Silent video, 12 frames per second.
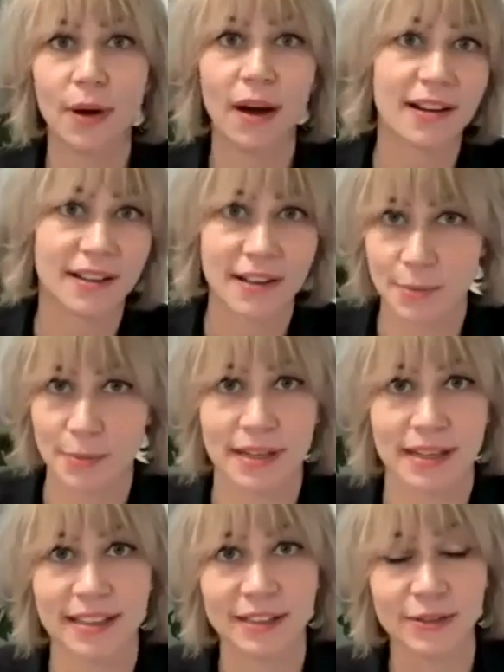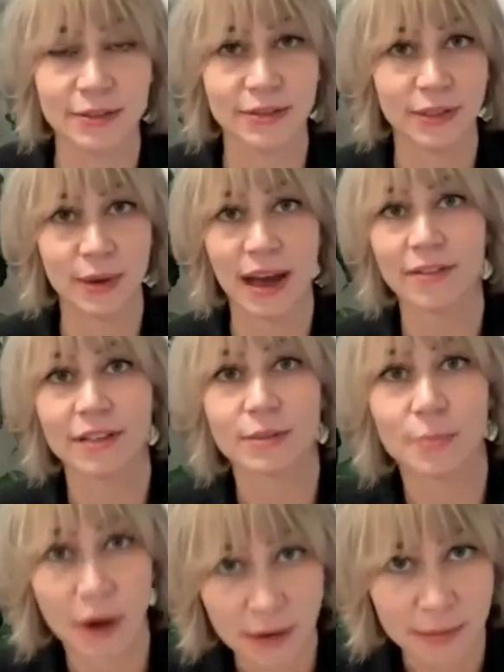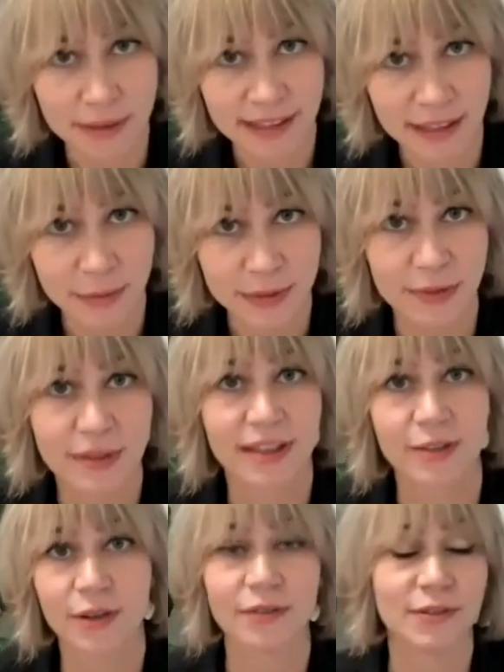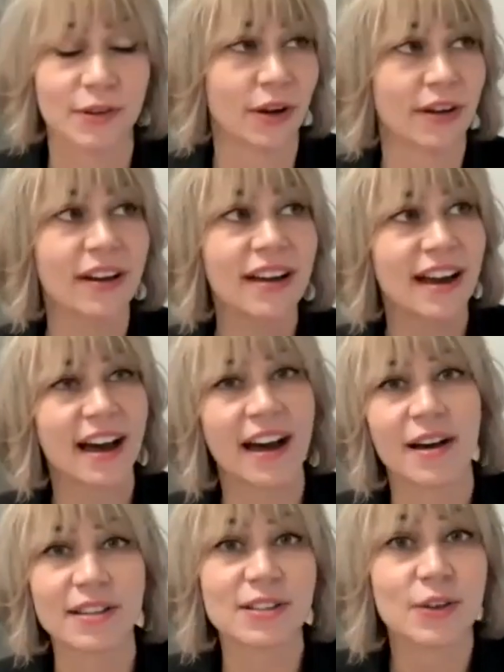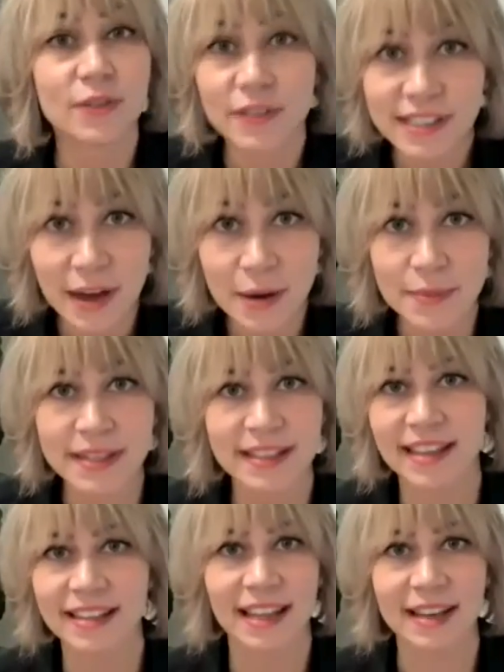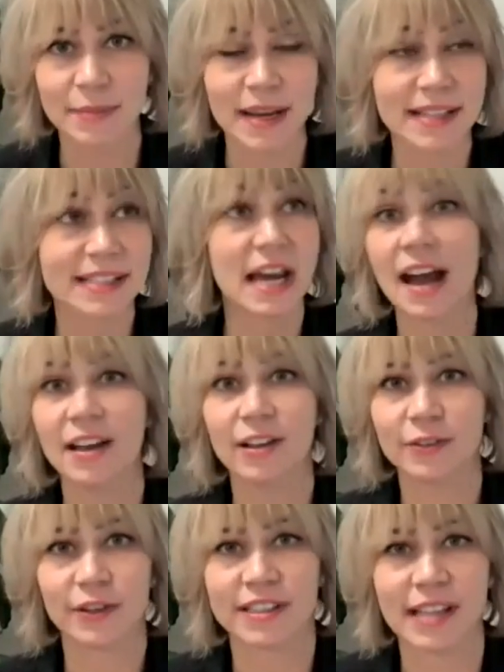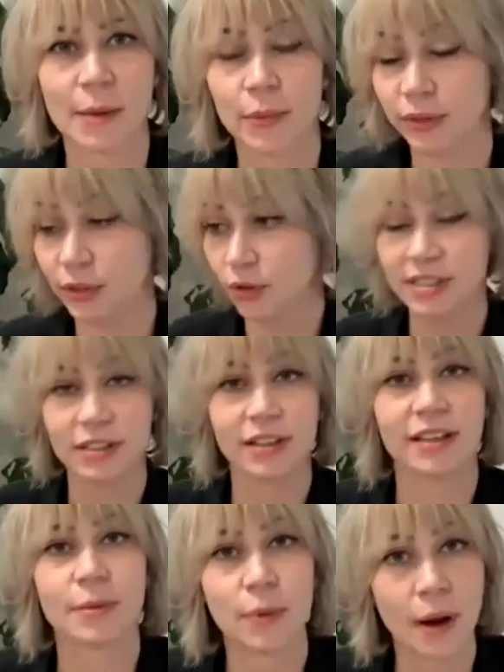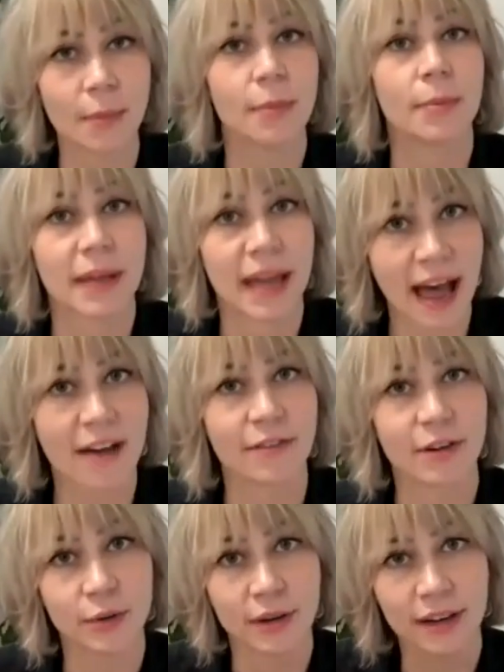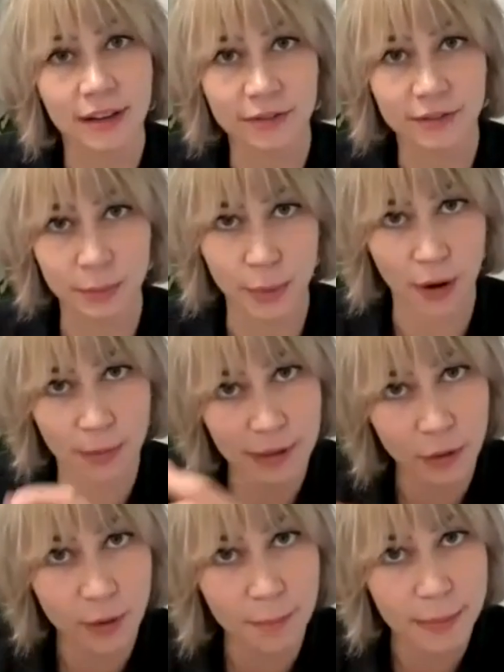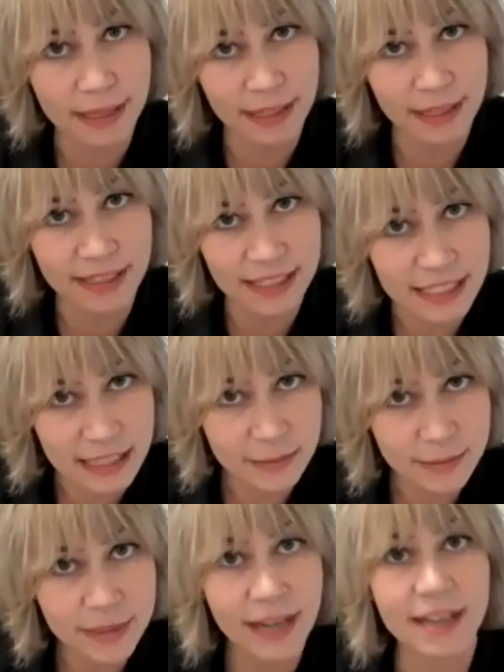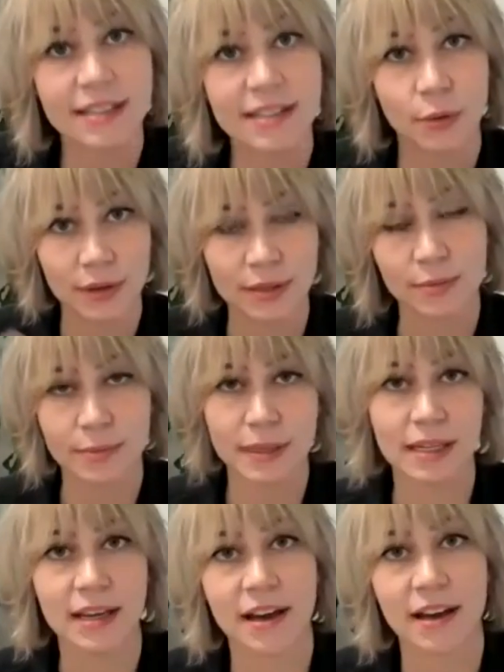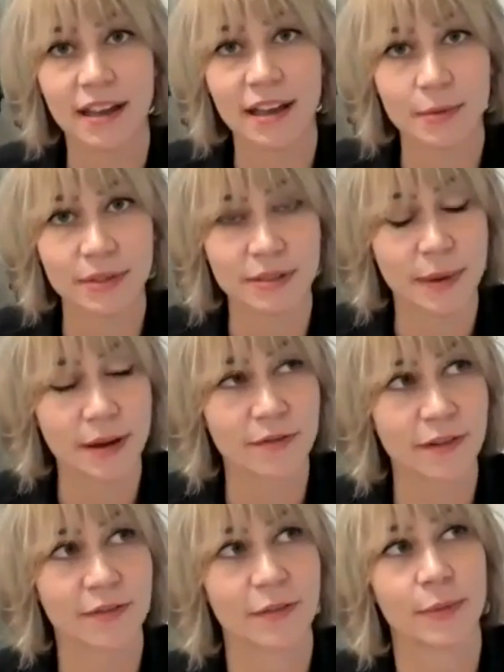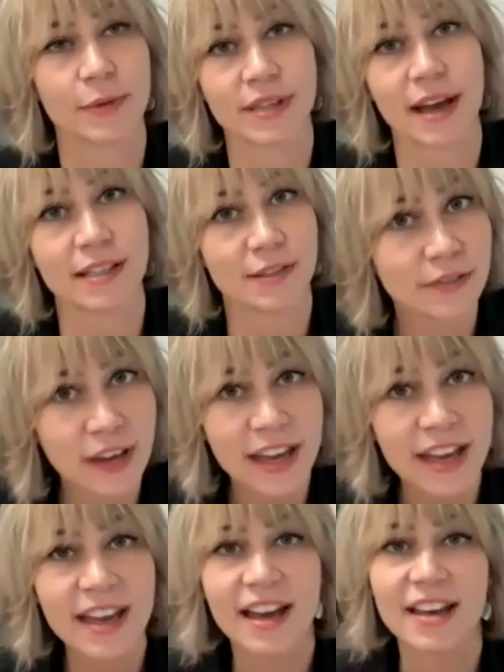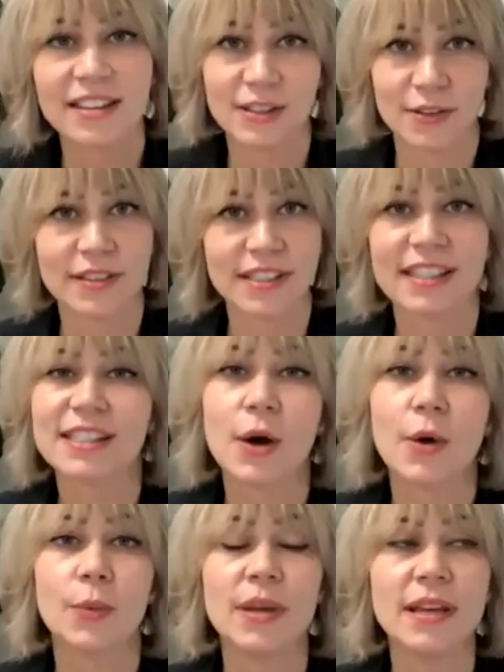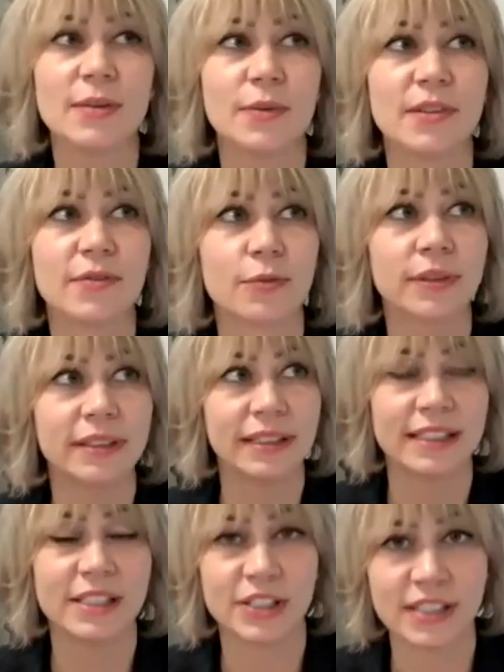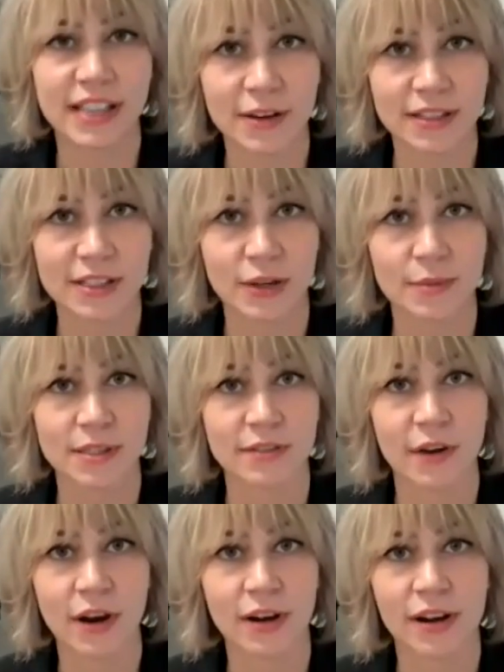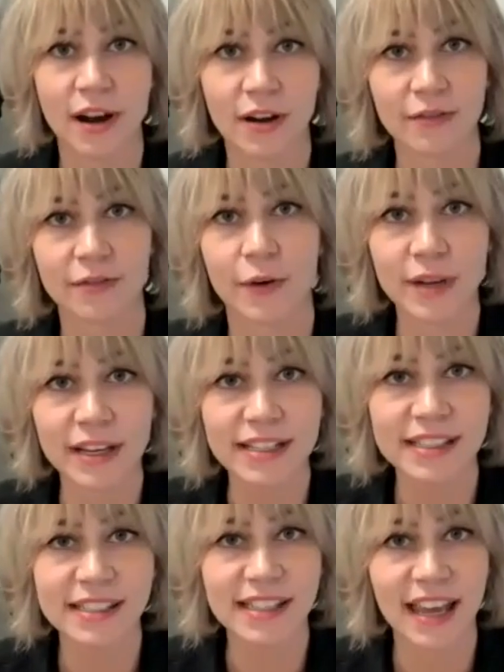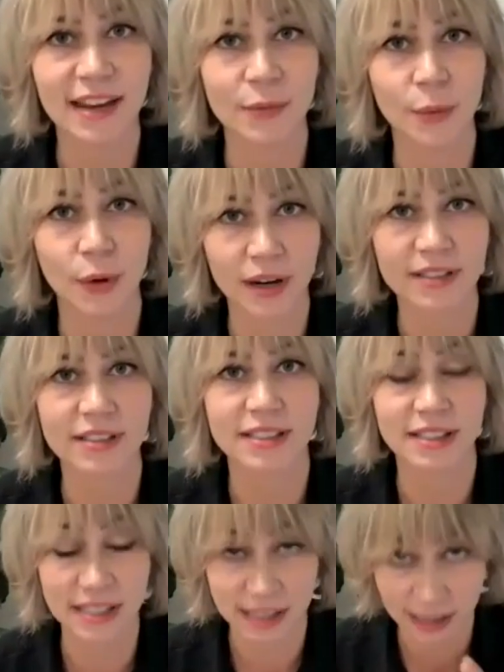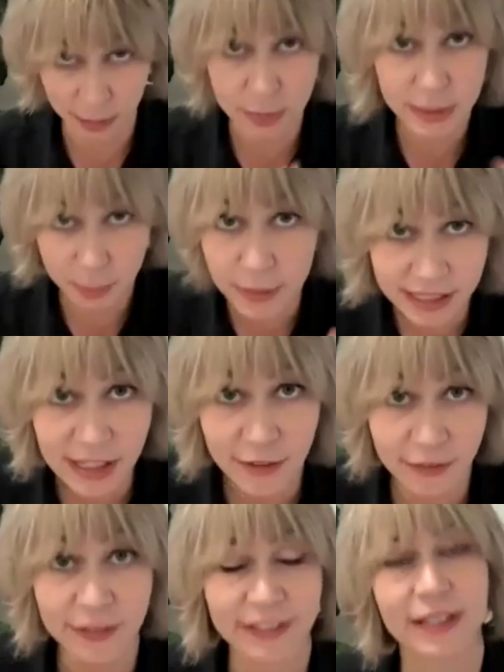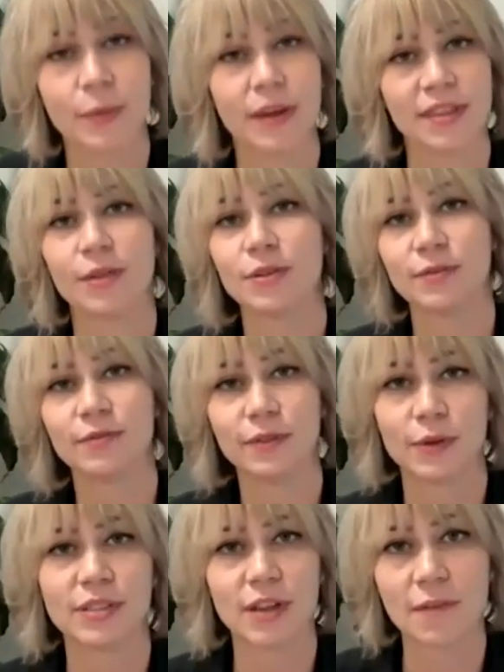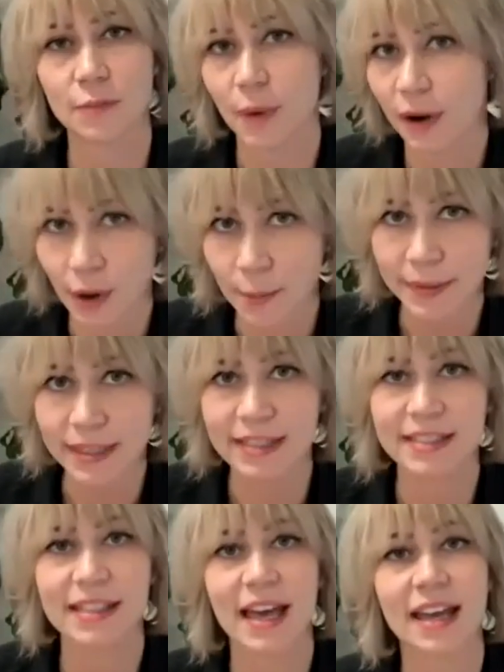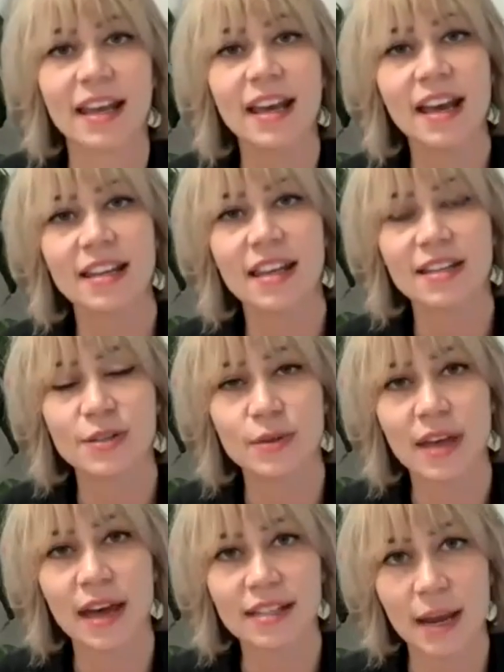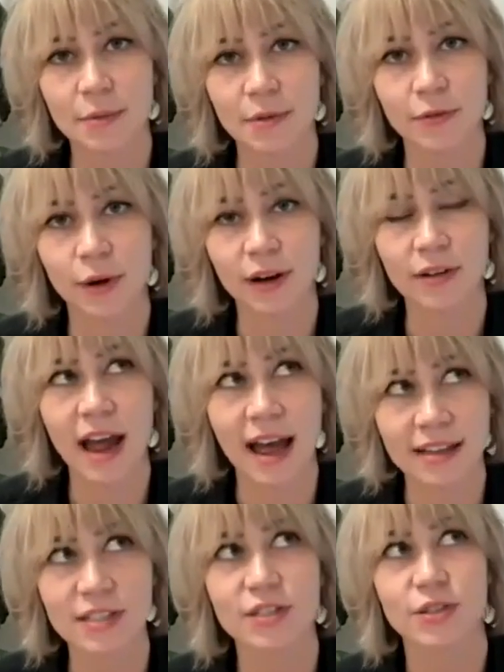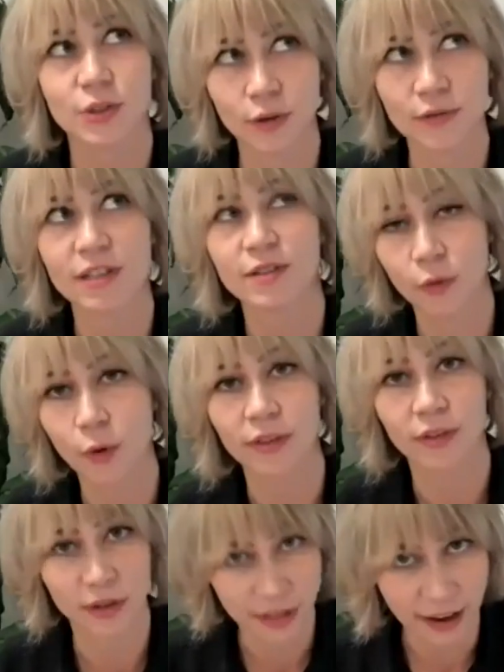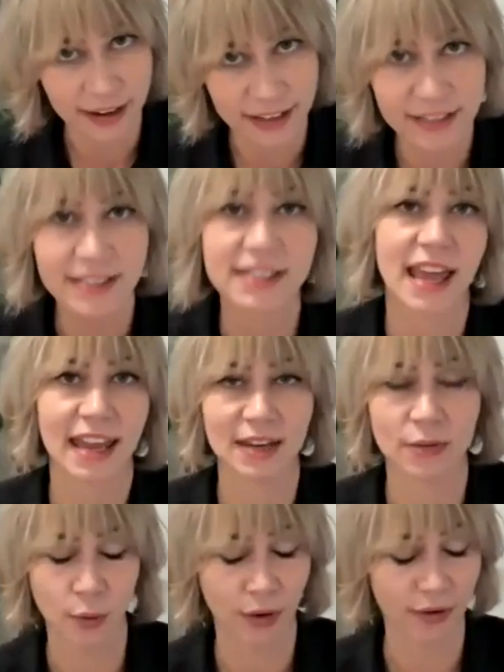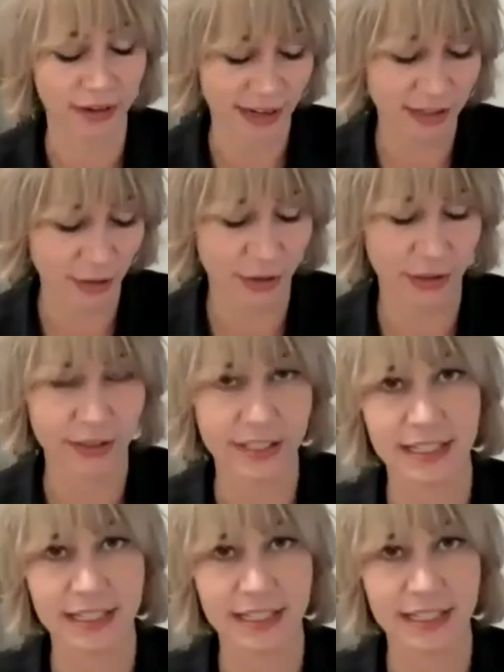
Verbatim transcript: a product company you you have a department that will do that or if you're uh, a service company that like makes tile for example you're still going to probably have a creative department or a mini team that is going to be uh, able to benefit from those kinds of uh, services. So we we really niched down in terms of our our focus and worked specifically with those those software companies that that do that type of work as a service for their clients and or internal